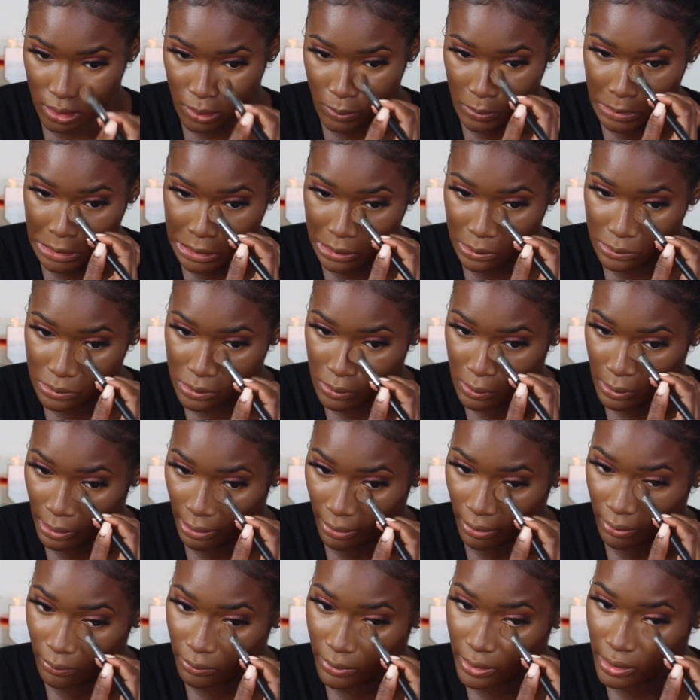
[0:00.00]
We don't do
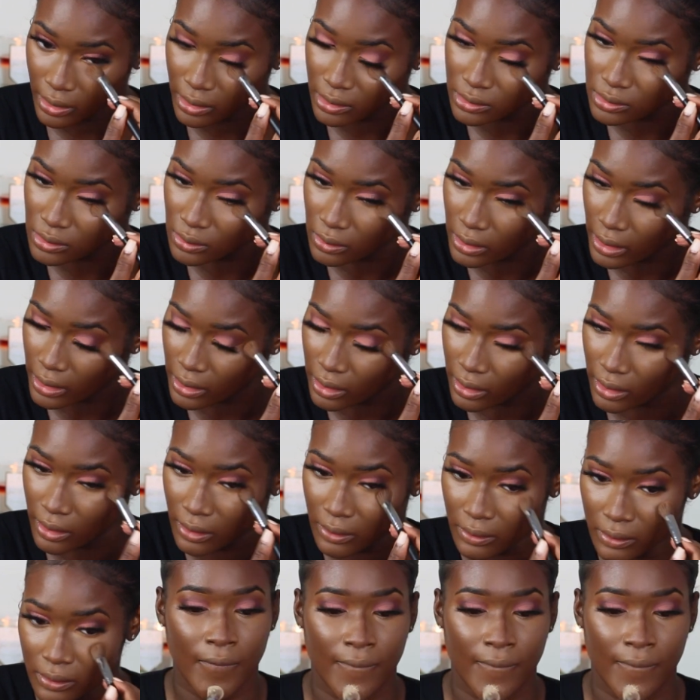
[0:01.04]
that. Where they do that at?